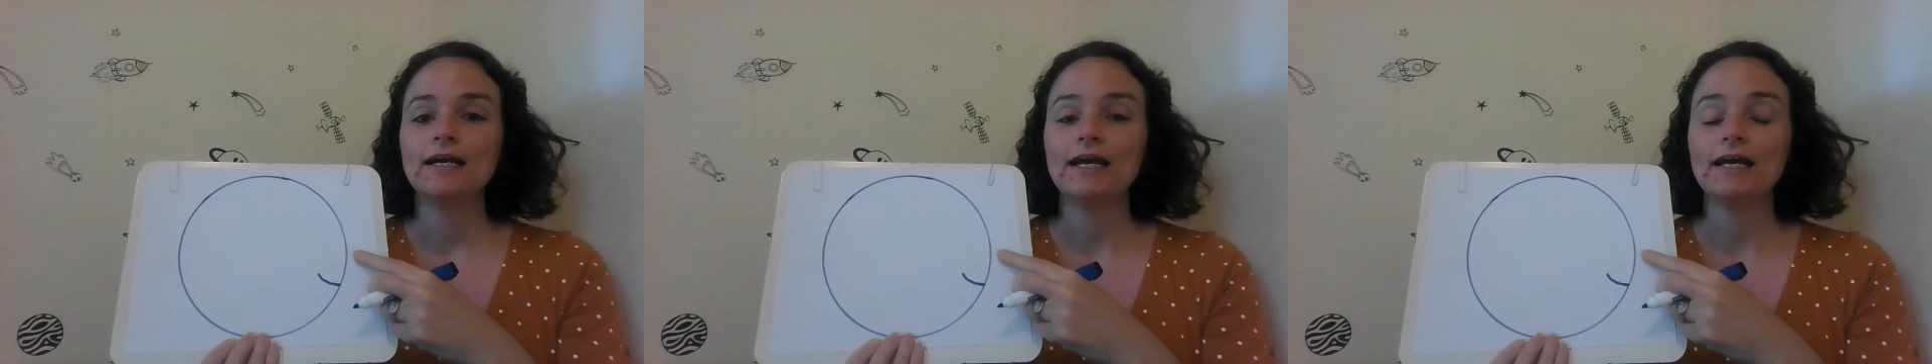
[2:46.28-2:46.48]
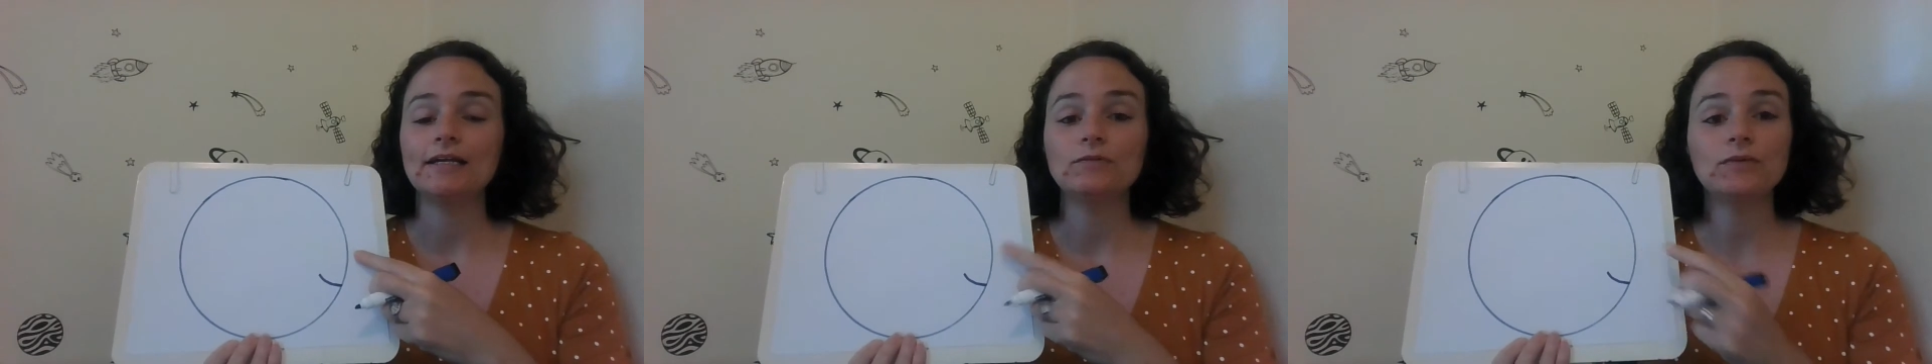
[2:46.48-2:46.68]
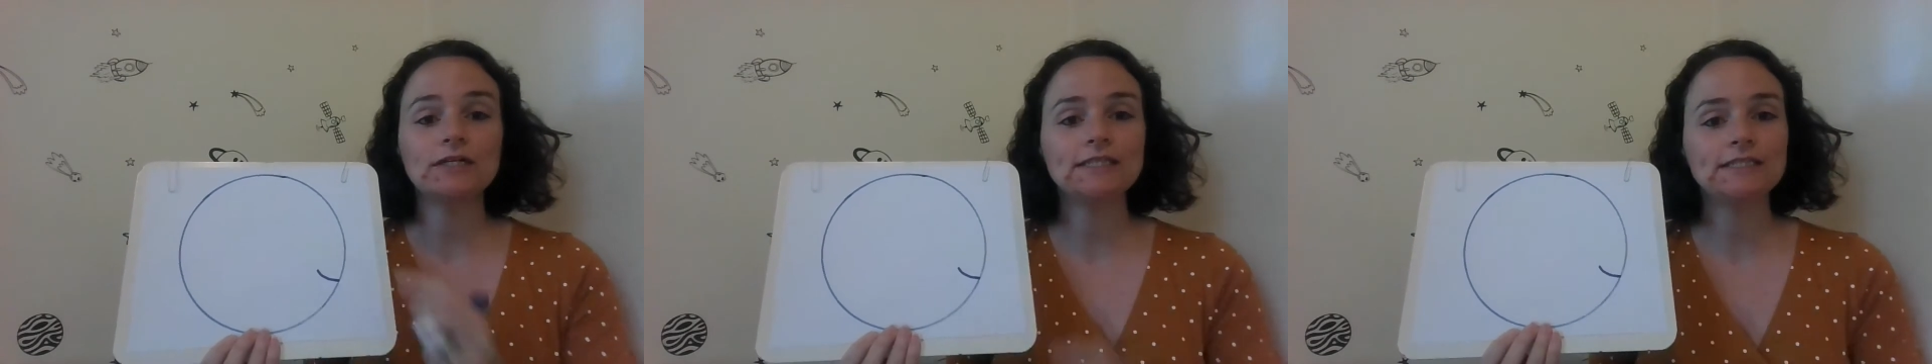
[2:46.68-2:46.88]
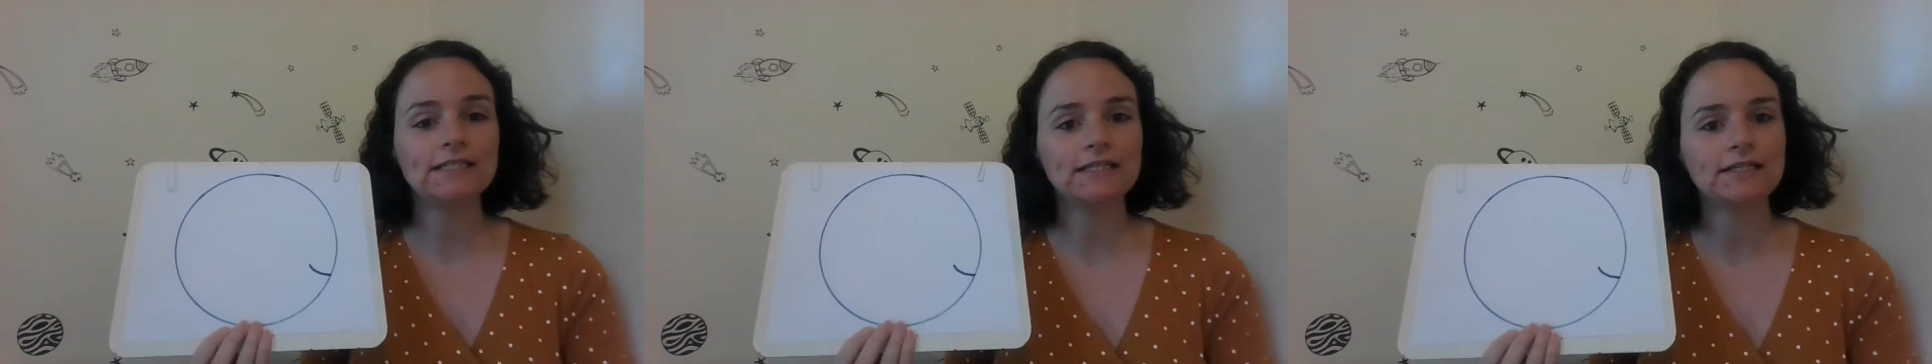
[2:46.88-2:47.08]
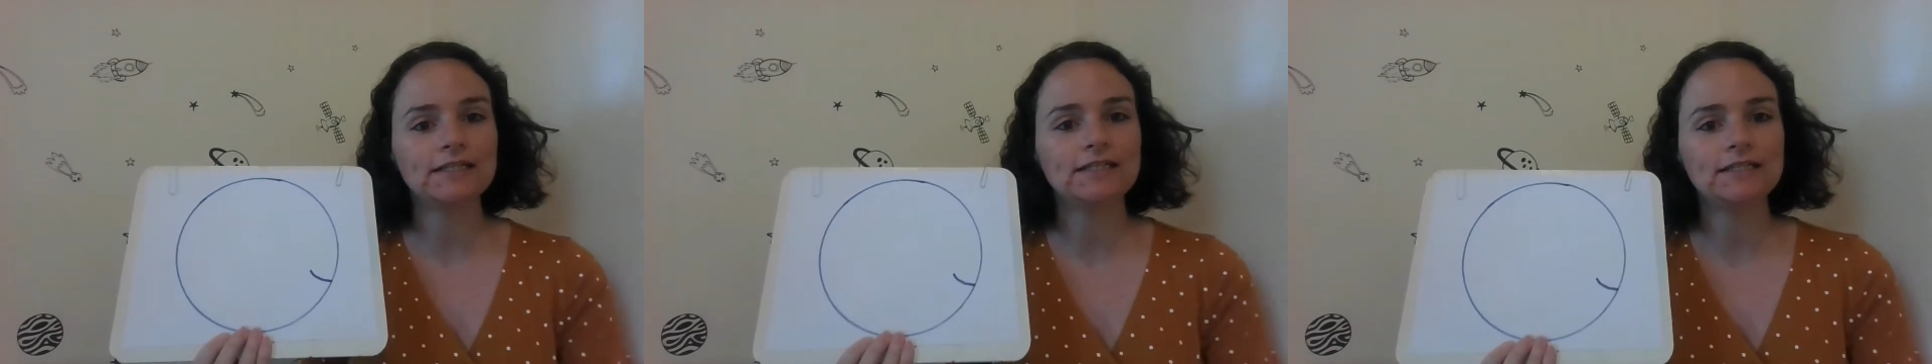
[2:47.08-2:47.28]
And what is he
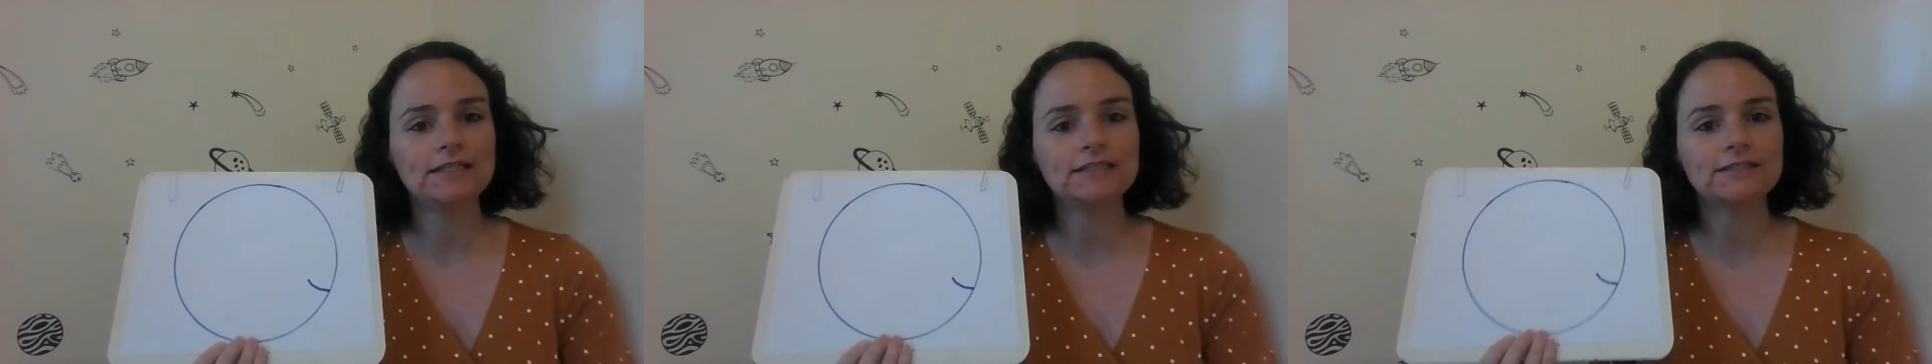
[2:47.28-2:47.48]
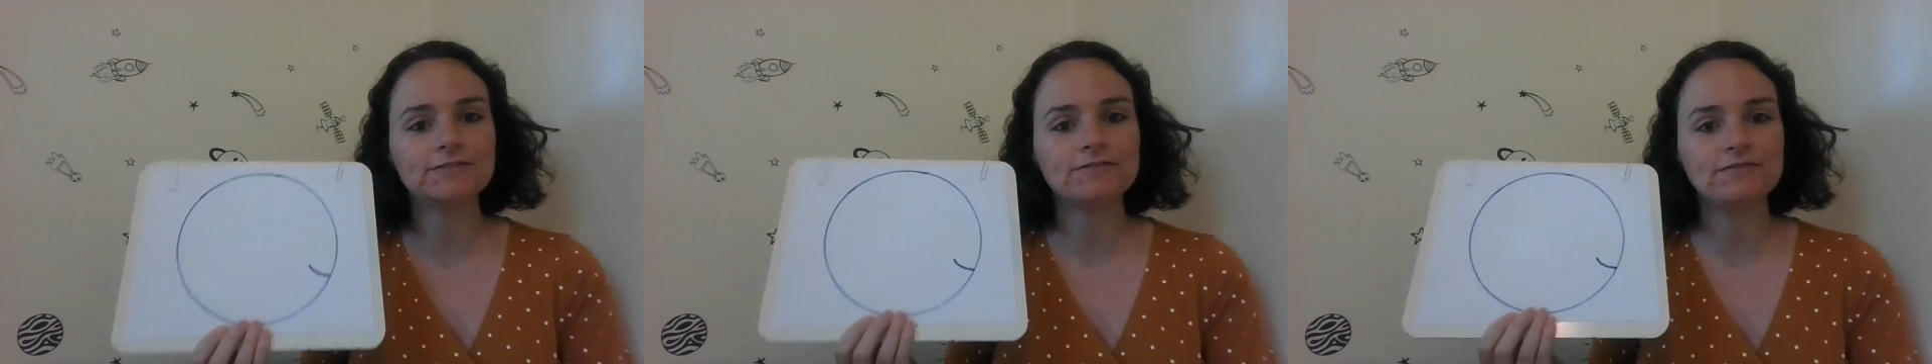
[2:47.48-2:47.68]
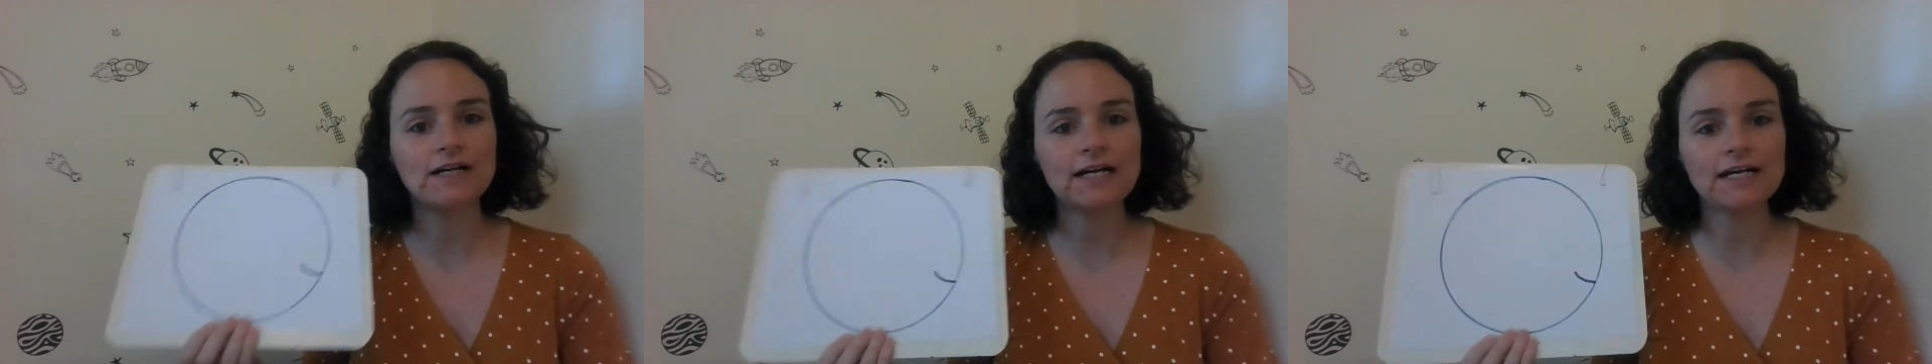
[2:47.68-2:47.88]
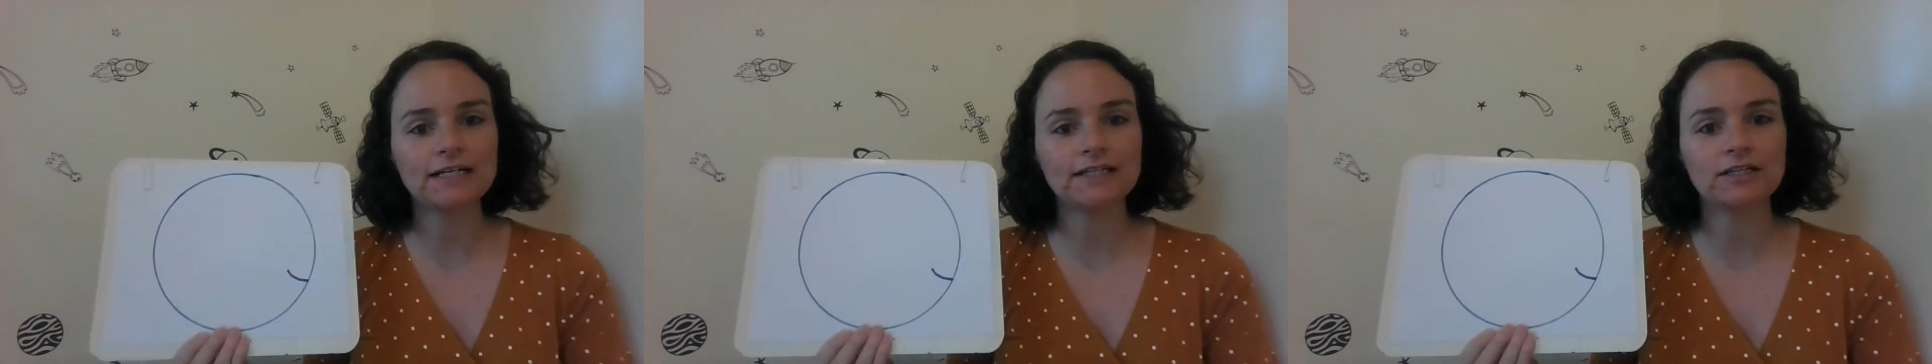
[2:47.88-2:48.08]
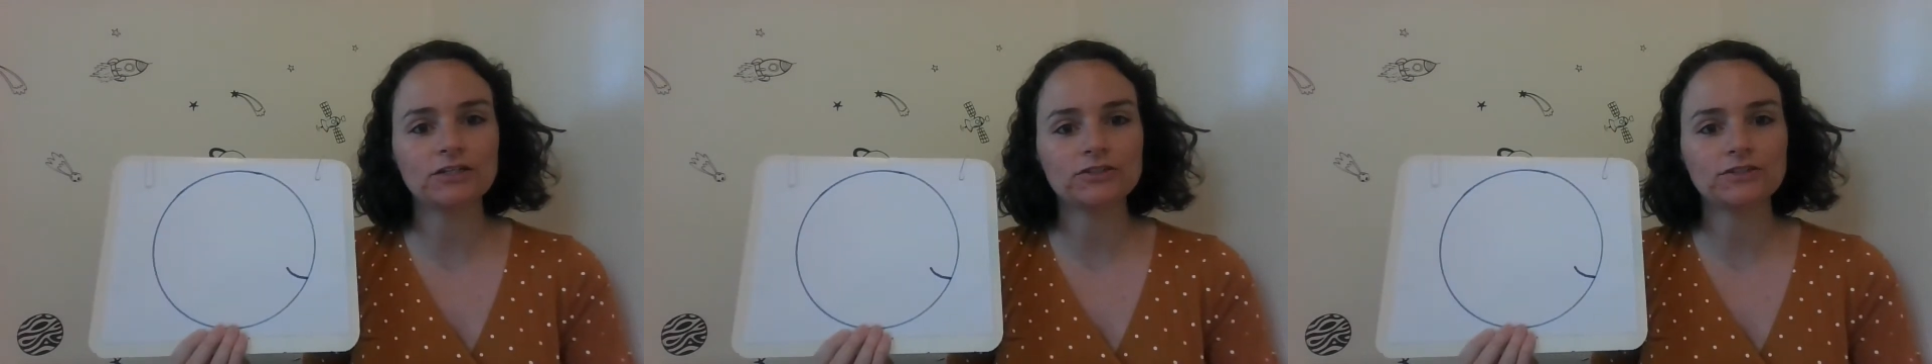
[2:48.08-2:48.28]
going to need to
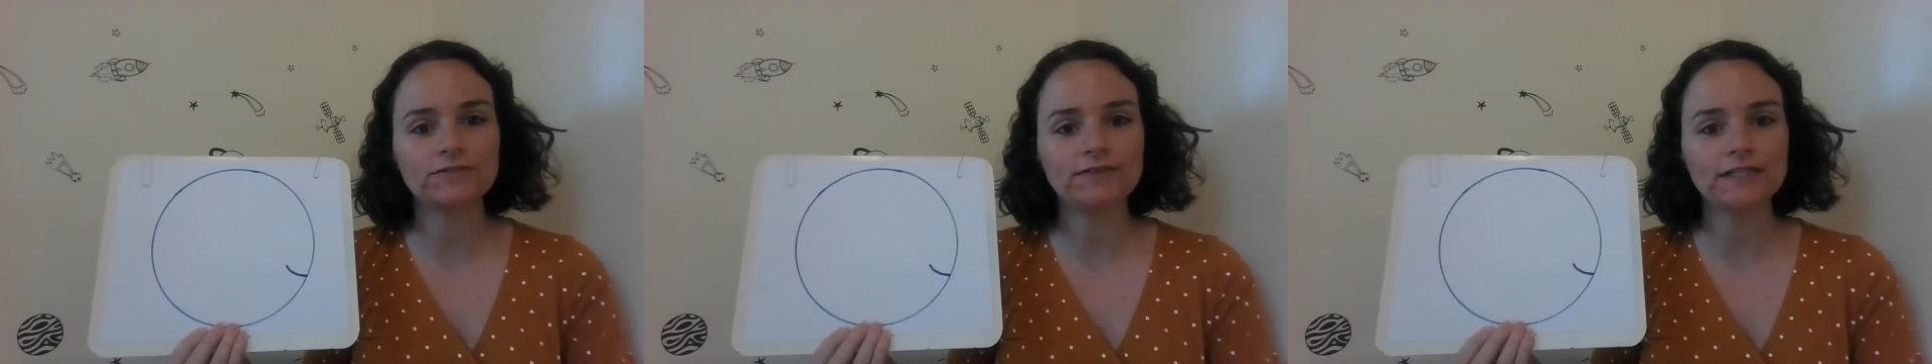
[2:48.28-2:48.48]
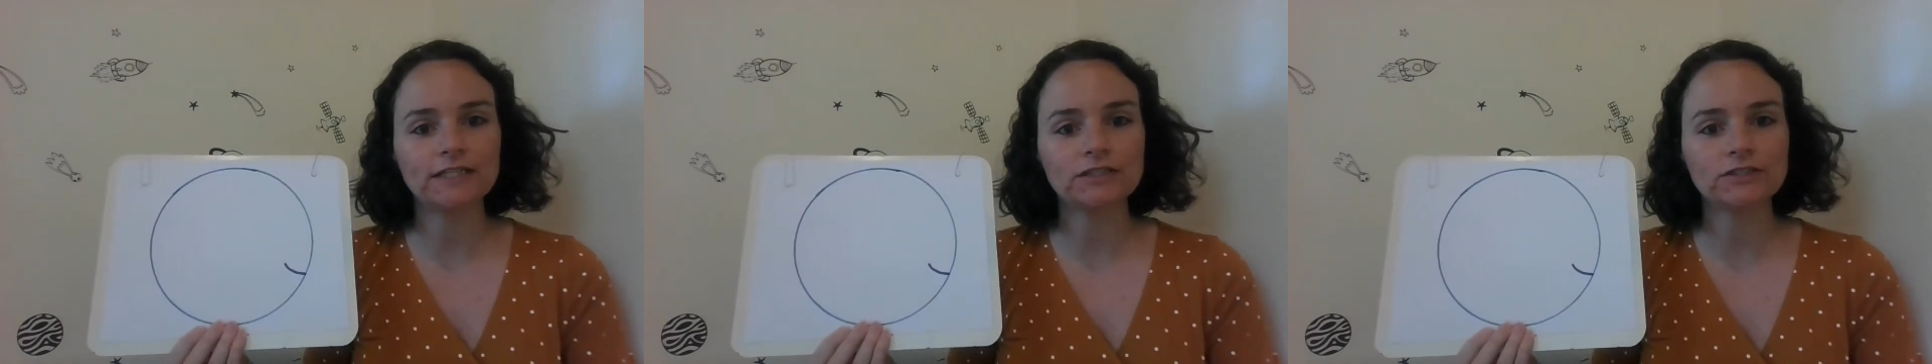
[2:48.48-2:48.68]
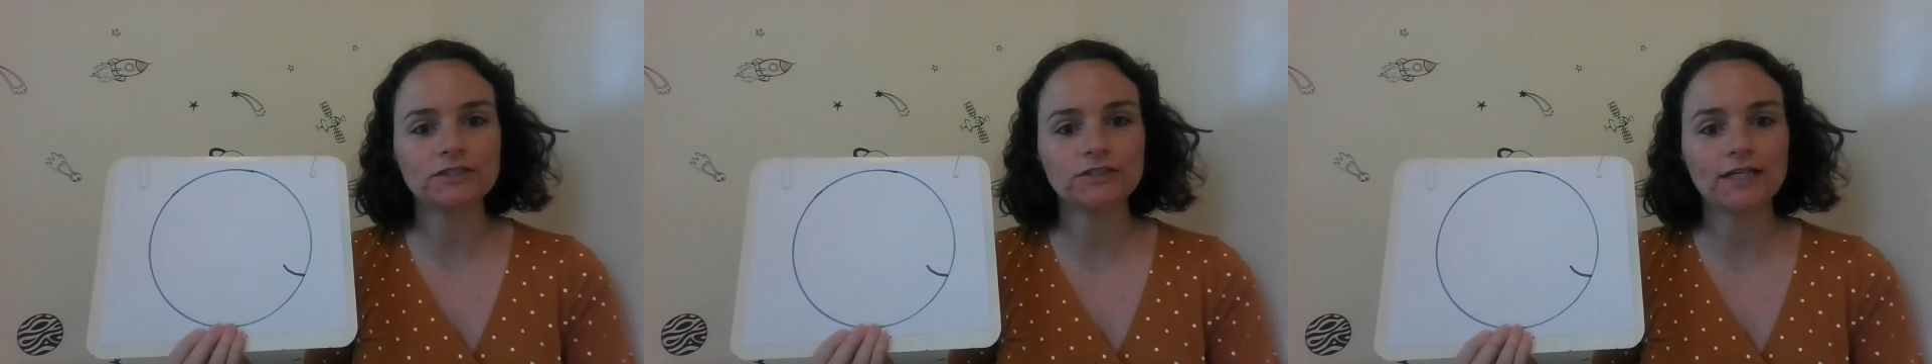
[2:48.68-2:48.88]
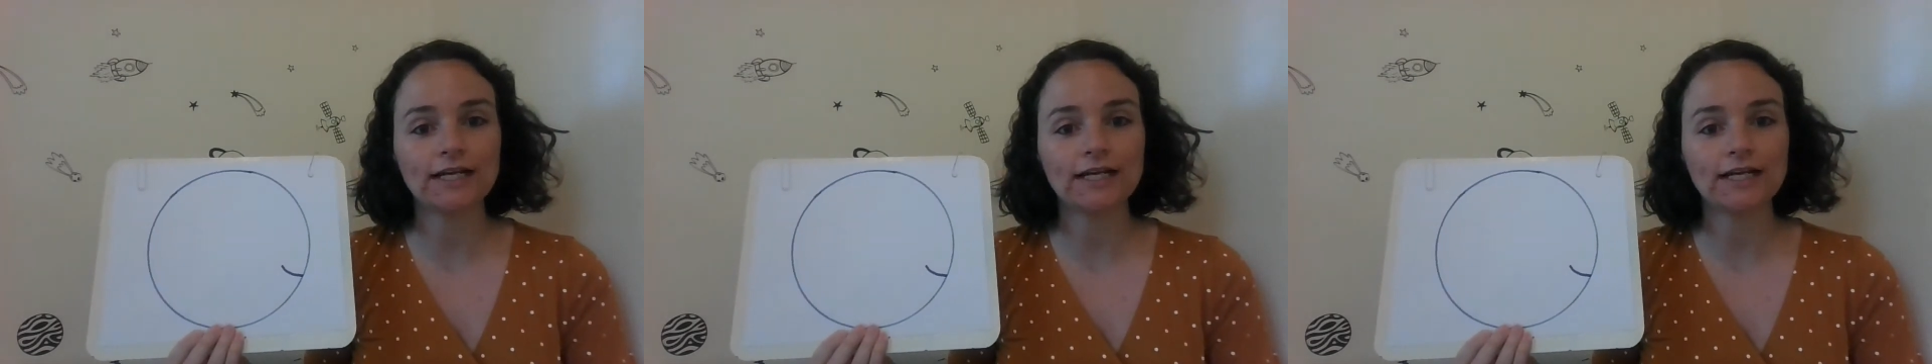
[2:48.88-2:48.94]
find those fish?